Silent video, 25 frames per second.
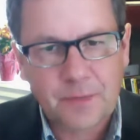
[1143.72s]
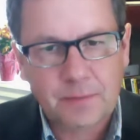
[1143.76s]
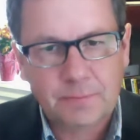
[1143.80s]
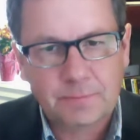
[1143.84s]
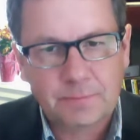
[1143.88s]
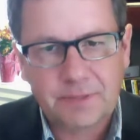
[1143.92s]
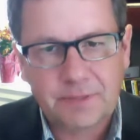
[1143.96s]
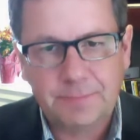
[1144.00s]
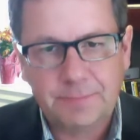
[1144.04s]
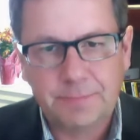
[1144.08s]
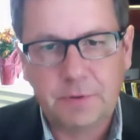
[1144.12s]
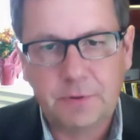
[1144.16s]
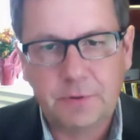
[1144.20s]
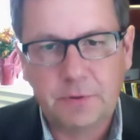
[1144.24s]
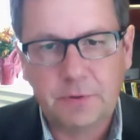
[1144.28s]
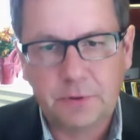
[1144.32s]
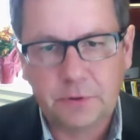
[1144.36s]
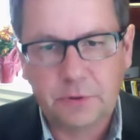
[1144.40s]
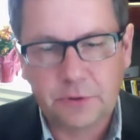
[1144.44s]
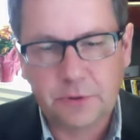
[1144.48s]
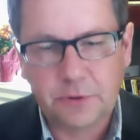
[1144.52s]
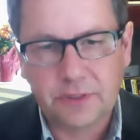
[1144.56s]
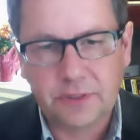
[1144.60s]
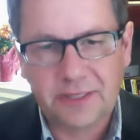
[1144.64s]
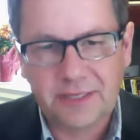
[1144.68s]
people
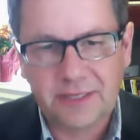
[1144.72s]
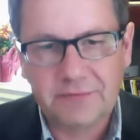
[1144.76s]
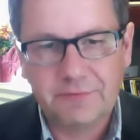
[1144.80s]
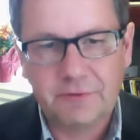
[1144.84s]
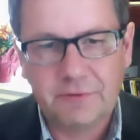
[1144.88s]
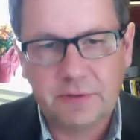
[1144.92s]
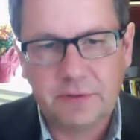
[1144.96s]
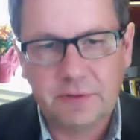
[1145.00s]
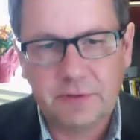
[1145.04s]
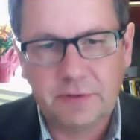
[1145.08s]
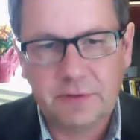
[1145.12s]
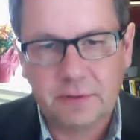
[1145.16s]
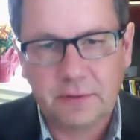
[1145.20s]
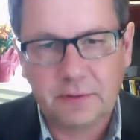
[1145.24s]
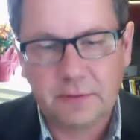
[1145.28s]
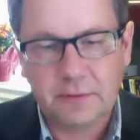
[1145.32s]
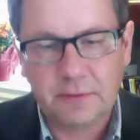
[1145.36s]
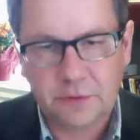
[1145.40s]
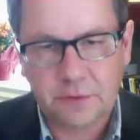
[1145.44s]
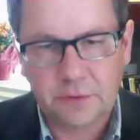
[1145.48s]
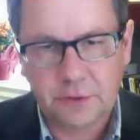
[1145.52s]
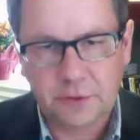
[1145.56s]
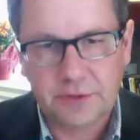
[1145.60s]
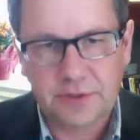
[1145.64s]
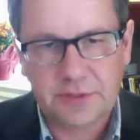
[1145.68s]
look, even
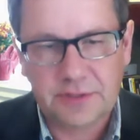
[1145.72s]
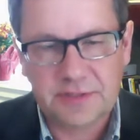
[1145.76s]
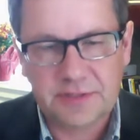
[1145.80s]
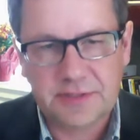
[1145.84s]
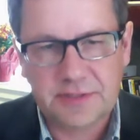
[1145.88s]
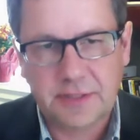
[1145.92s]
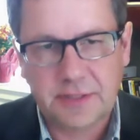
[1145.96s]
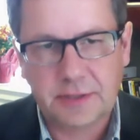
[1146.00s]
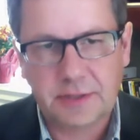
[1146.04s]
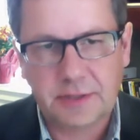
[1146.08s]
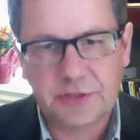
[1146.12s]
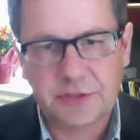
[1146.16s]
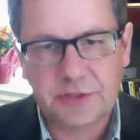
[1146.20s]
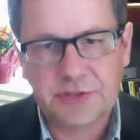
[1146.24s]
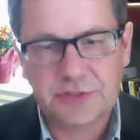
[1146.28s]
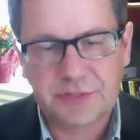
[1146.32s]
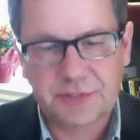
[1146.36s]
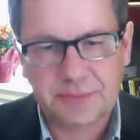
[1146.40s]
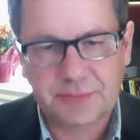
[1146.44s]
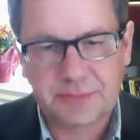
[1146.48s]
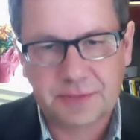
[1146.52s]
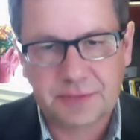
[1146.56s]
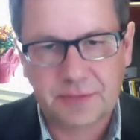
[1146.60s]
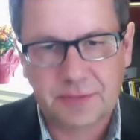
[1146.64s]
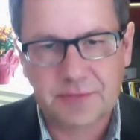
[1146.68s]
good designers
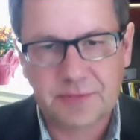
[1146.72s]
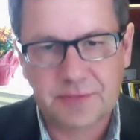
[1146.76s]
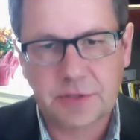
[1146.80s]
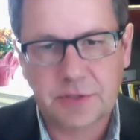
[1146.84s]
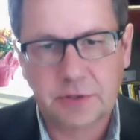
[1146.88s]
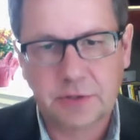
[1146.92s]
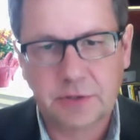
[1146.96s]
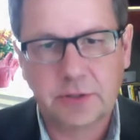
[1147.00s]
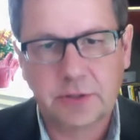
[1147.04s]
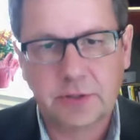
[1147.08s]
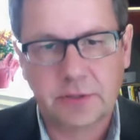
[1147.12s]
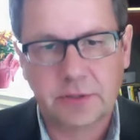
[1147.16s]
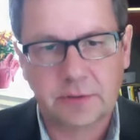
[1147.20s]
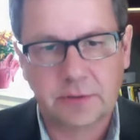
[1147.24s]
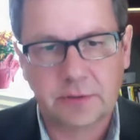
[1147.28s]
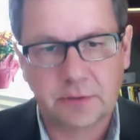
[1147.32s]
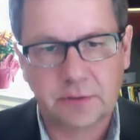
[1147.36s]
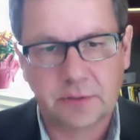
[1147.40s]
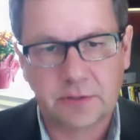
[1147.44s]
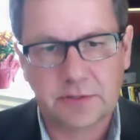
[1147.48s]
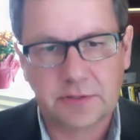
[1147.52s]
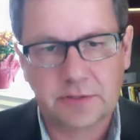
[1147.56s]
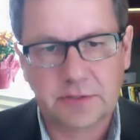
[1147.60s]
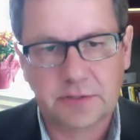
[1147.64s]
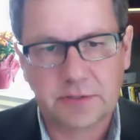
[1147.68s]
sometimes look at the
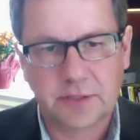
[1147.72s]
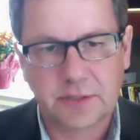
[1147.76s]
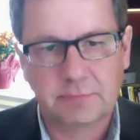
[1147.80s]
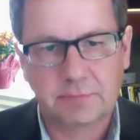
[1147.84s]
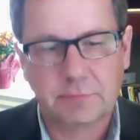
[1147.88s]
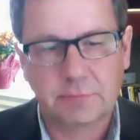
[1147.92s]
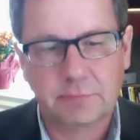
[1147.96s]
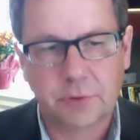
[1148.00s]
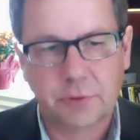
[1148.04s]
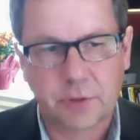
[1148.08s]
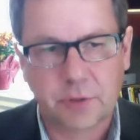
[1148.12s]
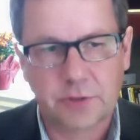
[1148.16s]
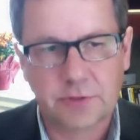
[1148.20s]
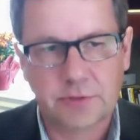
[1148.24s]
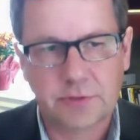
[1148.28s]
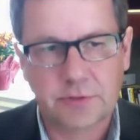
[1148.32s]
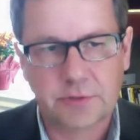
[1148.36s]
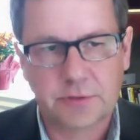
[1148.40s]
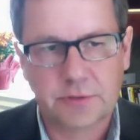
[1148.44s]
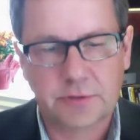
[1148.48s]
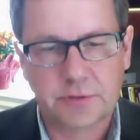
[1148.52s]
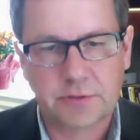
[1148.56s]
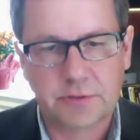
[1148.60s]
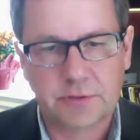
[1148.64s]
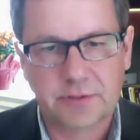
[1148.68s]
design
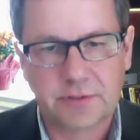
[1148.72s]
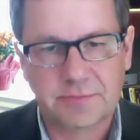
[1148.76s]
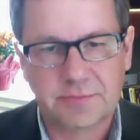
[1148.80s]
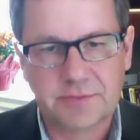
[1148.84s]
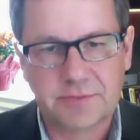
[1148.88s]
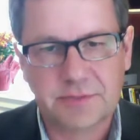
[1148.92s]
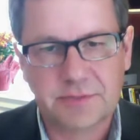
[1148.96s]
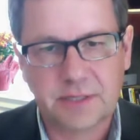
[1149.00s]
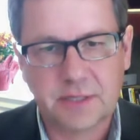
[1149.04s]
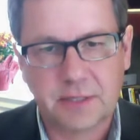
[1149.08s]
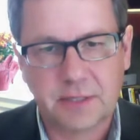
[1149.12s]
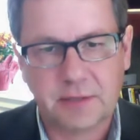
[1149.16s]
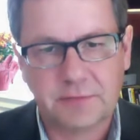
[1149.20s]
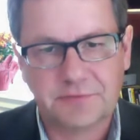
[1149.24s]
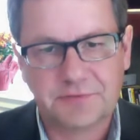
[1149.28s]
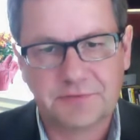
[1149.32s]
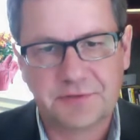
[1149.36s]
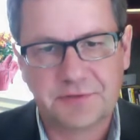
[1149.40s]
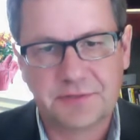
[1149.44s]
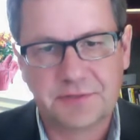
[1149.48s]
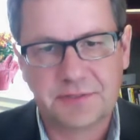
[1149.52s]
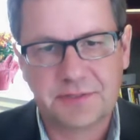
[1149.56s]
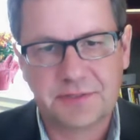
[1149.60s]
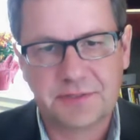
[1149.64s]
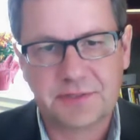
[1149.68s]
process themselves
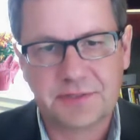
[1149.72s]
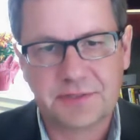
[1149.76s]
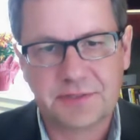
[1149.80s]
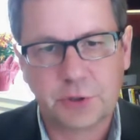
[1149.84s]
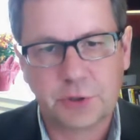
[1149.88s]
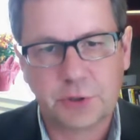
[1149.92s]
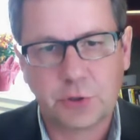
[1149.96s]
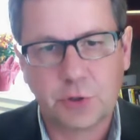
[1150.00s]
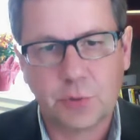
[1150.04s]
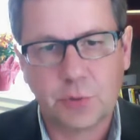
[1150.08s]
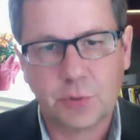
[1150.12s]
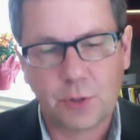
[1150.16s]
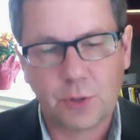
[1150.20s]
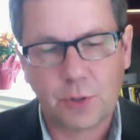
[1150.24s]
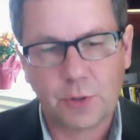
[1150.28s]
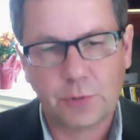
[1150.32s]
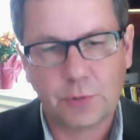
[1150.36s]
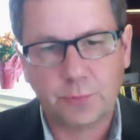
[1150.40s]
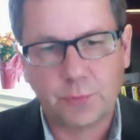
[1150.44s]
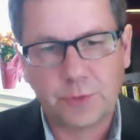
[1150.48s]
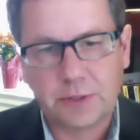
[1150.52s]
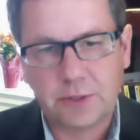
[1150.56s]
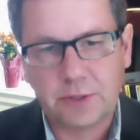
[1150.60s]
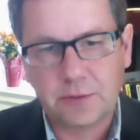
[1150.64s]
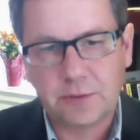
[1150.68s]
and they say, you know what,
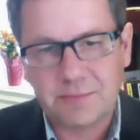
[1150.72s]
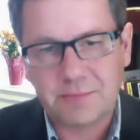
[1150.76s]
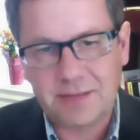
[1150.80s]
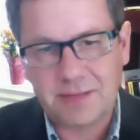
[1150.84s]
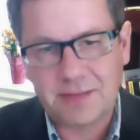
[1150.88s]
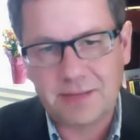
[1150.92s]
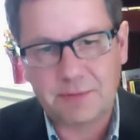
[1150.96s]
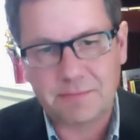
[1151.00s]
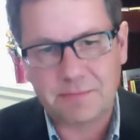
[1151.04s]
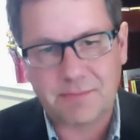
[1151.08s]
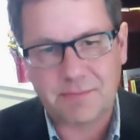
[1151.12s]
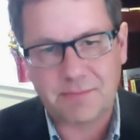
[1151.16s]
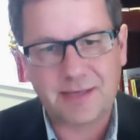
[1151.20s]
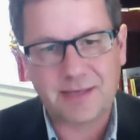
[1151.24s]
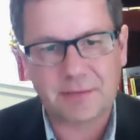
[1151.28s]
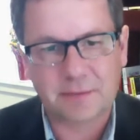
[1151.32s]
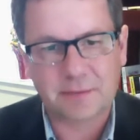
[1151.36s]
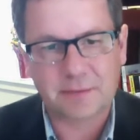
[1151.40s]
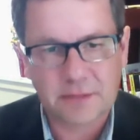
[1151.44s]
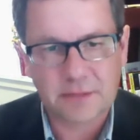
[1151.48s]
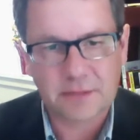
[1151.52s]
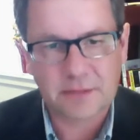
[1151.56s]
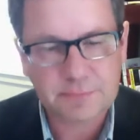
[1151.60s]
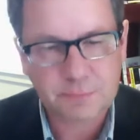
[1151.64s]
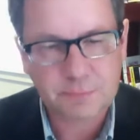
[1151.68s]
we can maybe make
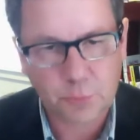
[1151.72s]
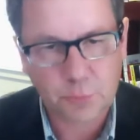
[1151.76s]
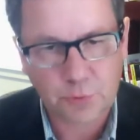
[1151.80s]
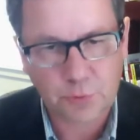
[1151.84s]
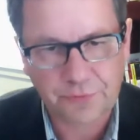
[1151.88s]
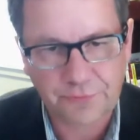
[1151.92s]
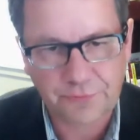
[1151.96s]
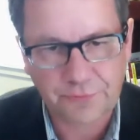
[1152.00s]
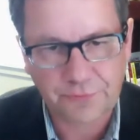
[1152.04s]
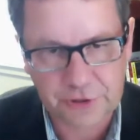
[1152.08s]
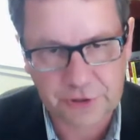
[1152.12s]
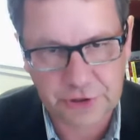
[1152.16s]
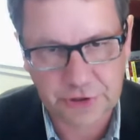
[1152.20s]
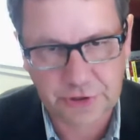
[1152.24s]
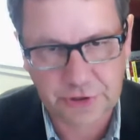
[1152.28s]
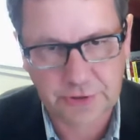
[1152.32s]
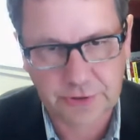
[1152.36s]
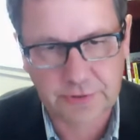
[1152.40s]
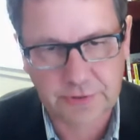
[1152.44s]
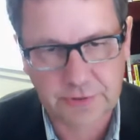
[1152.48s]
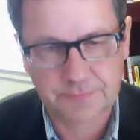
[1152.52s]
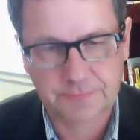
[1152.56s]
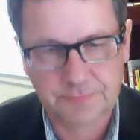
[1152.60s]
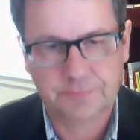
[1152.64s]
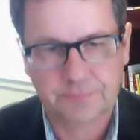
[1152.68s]
this more
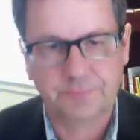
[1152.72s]
efficient.